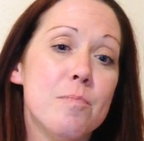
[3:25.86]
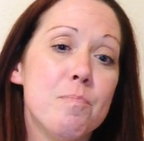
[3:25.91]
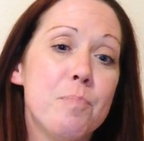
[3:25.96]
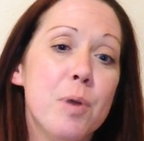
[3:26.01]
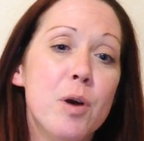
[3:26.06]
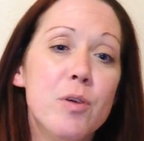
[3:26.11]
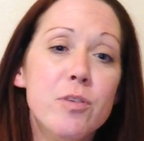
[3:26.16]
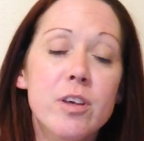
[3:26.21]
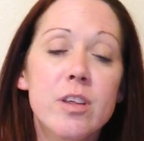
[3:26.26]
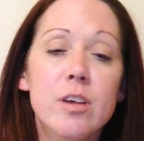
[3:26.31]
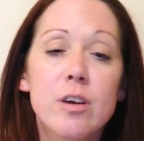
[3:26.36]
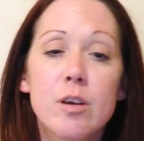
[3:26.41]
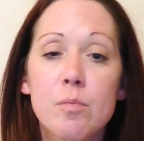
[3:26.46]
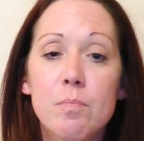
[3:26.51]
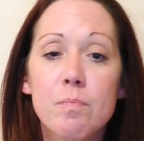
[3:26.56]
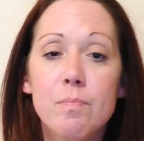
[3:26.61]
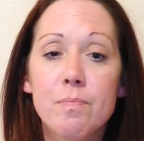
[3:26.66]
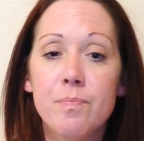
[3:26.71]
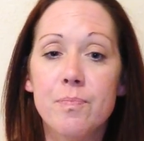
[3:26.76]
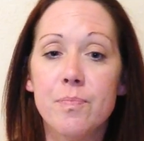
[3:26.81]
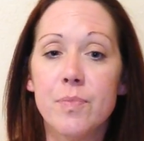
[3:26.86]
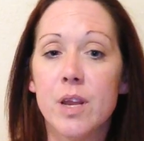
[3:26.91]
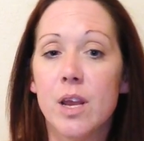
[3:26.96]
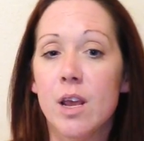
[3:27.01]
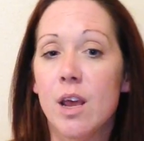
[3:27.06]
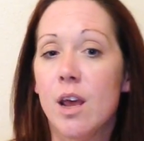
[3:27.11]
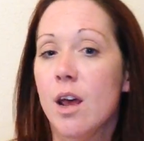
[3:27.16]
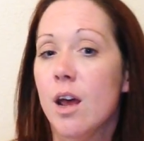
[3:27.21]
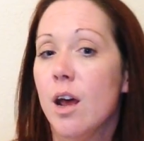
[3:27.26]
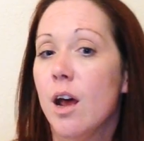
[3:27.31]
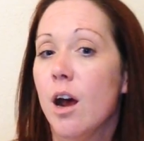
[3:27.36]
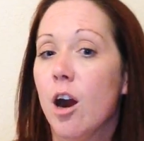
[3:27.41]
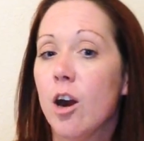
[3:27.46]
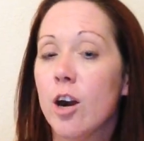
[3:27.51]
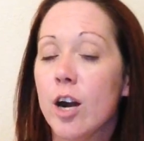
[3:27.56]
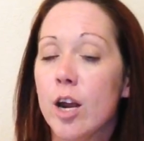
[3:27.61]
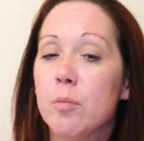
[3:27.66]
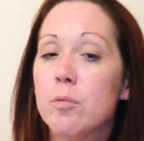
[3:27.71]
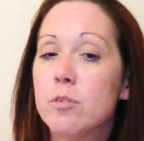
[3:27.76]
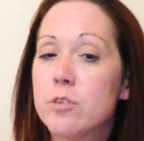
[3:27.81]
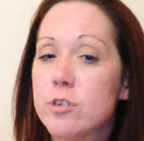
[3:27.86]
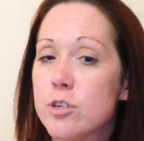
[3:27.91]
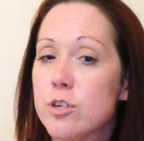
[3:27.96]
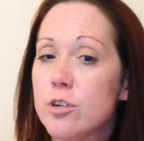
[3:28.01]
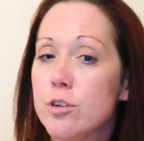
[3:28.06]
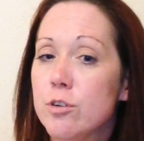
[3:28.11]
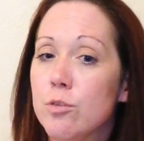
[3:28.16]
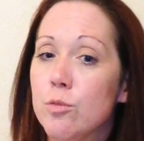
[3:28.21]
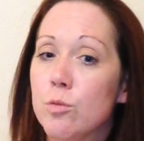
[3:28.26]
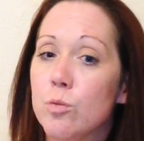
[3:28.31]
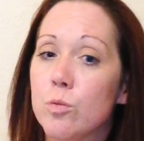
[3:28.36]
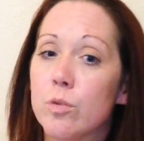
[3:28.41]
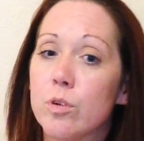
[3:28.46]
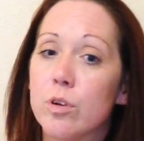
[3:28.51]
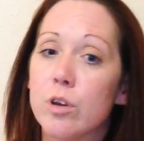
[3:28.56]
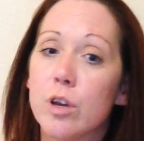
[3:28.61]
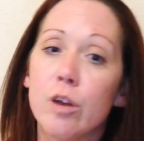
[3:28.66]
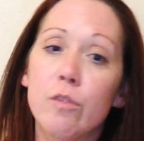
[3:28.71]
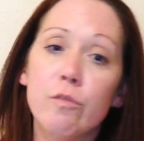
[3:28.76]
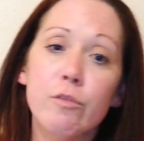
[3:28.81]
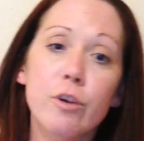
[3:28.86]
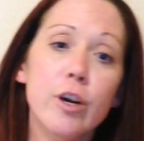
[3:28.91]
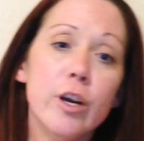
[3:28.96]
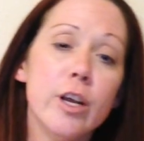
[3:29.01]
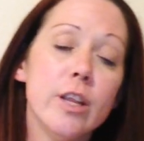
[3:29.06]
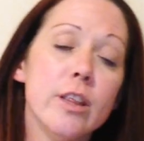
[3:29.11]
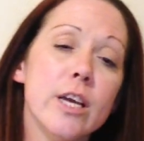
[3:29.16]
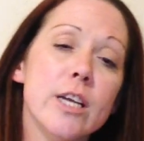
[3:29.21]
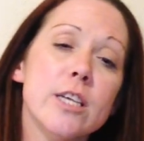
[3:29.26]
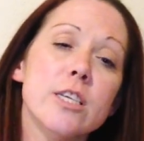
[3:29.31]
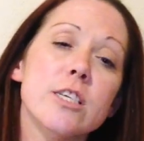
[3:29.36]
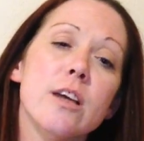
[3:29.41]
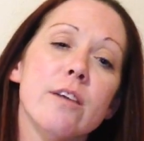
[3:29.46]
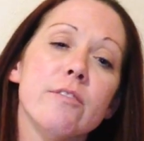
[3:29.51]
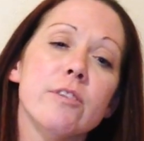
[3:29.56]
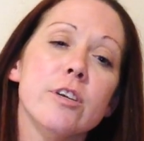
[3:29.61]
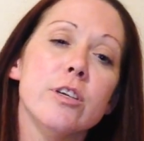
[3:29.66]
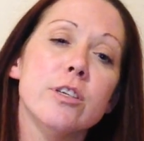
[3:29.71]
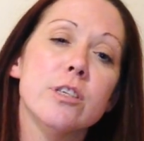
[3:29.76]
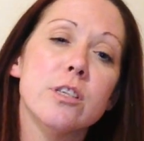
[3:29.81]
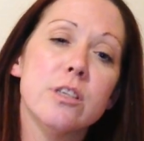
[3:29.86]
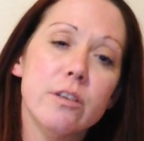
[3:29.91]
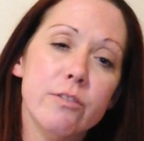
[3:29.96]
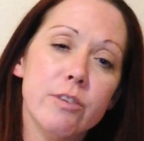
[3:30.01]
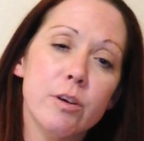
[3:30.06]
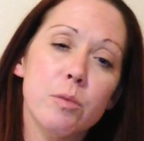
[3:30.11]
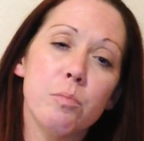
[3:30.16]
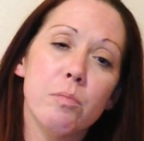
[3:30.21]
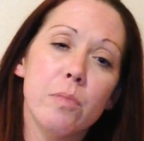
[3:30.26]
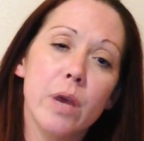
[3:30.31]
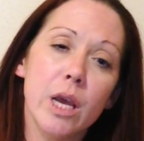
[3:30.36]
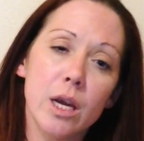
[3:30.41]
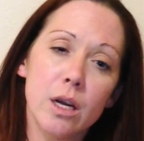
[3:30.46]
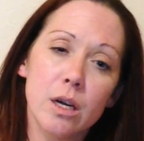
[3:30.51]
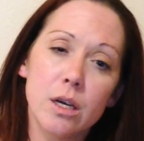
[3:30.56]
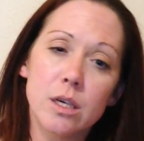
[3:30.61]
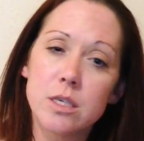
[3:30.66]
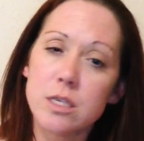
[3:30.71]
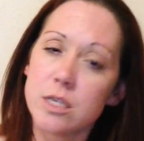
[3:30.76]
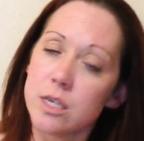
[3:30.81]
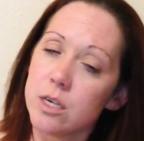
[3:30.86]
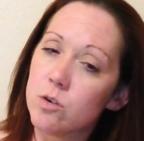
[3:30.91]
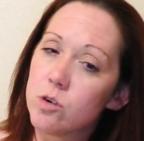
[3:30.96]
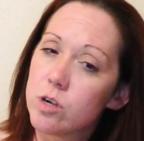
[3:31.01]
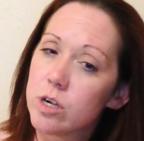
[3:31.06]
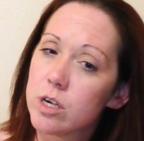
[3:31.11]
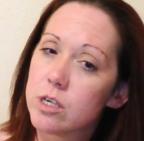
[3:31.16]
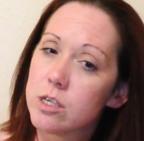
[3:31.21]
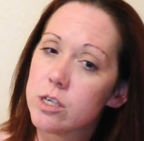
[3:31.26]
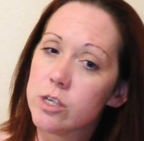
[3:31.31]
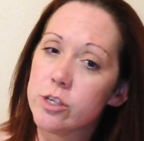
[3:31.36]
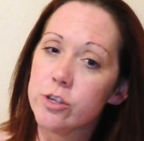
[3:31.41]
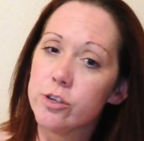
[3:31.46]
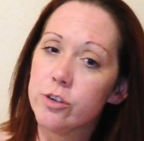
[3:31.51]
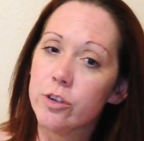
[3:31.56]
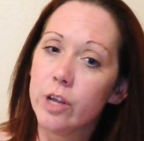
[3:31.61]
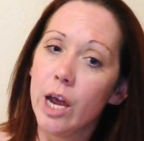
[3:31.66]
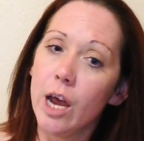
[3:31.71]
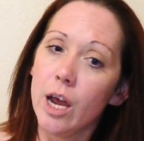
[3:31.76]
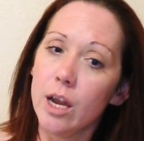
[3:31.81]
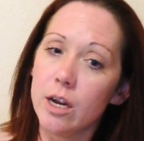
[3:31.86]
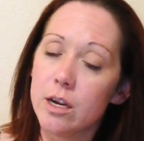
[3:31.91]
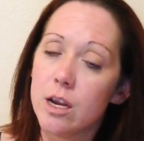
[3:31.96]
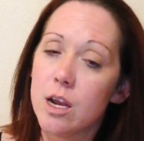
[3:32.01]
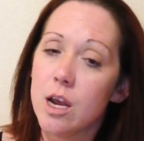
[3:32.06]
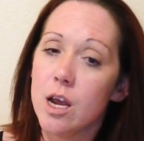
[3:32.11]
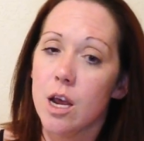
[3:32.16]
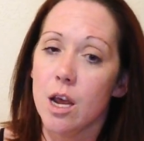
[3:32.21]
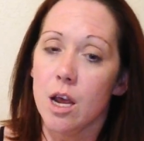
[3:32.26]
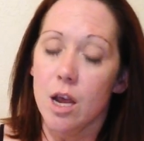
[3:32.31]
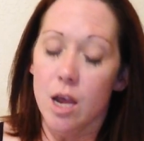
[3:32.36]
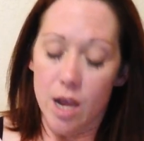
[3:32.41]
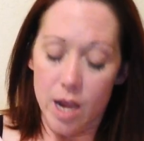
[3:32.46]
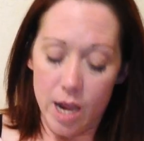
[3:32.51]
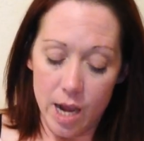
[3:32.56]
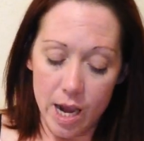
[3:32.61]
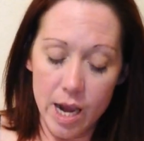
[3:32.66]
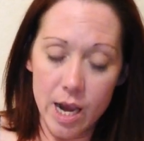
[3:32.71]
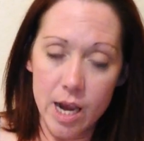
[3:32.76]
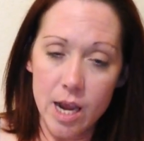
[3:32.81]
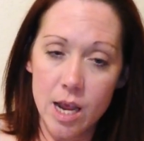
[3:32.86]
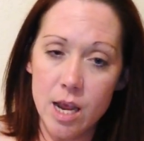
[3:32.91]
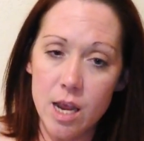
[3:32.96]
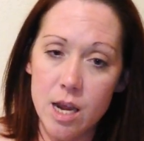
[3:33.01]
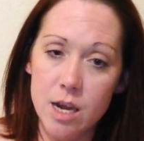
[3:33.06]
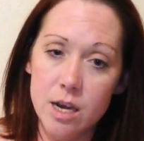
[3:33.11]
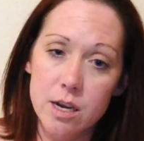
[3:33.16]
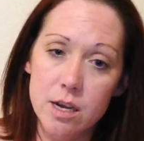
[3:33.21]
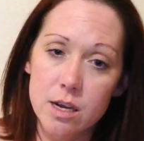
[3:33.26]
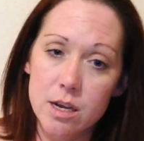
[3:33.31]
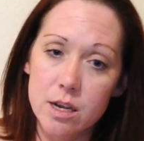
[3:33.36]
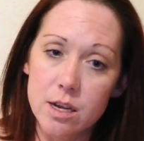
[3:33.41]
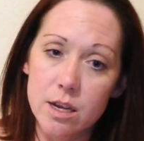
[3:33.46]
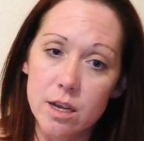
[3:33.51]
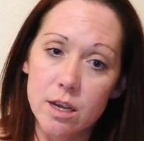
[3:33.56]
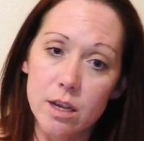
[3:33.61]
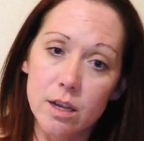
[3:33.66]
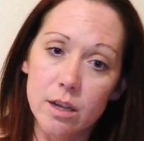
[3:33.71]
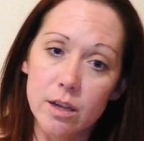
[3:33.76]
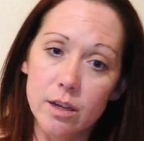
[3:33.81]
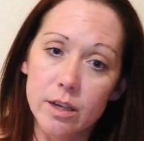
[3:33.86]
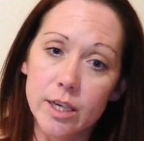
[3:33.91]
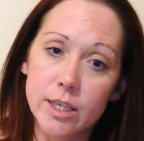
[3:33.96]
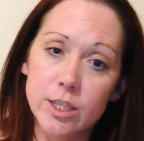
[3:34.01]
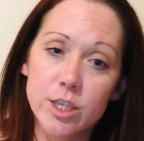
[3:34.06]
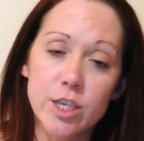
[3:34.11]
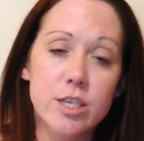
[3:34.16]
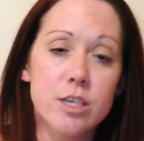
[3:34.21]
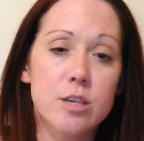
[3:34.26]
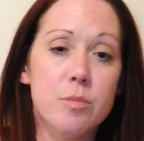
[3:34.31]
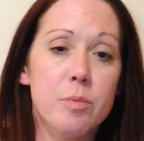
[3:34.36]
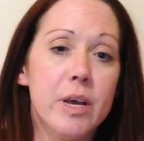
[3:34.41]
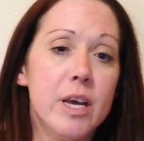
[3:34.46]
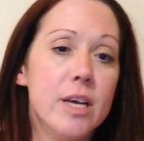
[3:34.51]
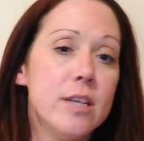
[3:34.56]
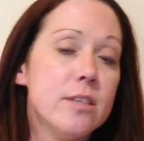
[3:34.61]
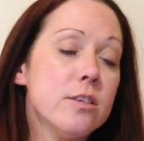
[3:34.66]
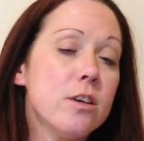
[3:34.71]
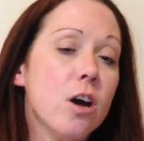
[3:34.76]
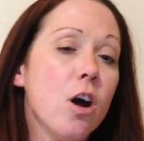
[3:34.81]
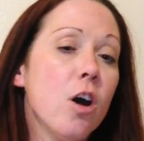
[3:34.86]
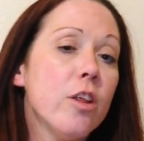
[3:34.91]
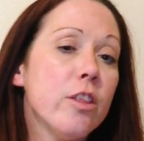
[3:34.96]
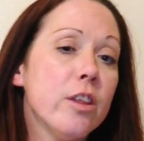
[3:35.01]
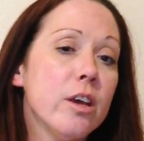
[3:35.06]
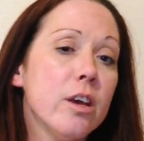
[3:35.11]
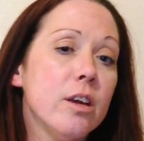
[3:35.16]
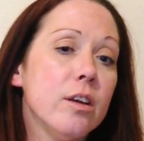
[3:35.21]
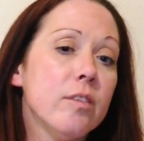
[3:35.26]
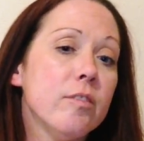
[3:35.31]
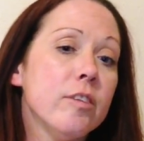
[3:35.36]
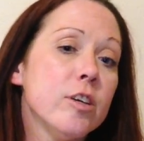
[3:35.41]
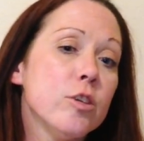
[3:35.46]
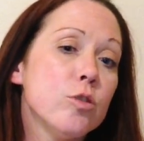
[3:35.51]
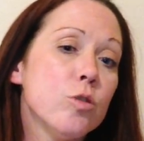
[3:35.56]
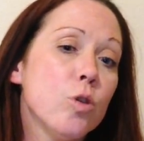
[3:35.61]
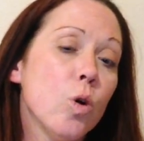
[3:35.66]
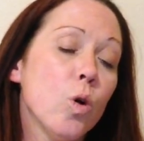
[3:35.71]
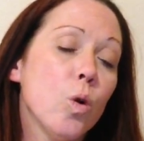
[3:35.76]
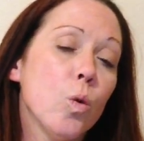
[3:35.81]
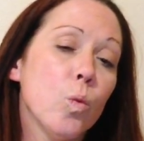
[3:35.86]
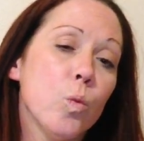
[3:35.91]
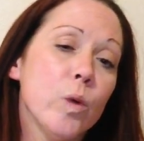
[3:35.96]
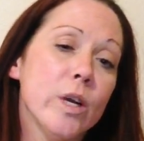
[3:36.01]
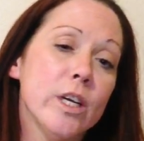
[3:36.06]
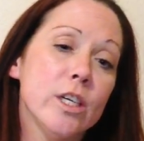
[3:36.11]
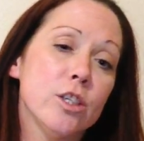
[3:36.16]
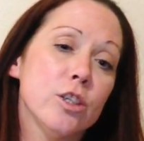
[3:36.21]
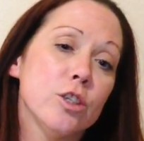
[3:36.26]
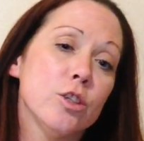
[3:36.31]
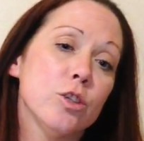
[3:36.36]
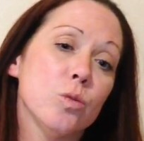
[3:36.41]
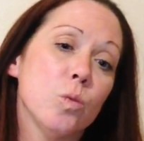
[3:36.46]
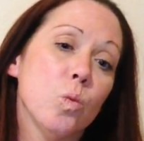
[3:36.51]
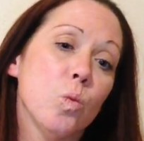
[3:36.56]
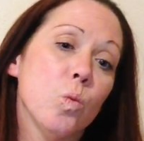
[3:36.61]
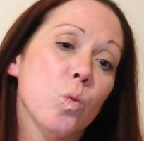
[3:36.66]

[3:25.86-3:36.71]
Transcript: both of them are able to convert it. They just have to use different manners in order to do that. And it just depends on the individual which